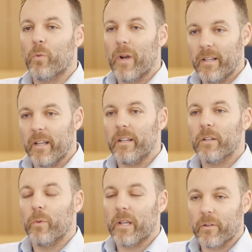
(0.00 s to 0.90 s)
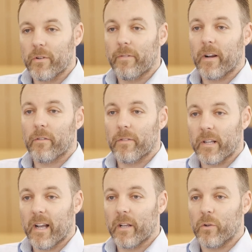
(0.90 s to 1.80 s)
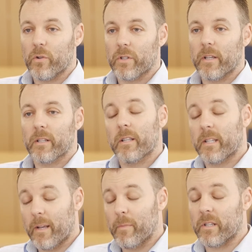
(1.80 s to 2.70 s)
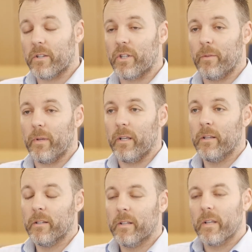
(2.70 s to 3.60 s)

So when needed, we can refer for diagnostics, the same as a GP.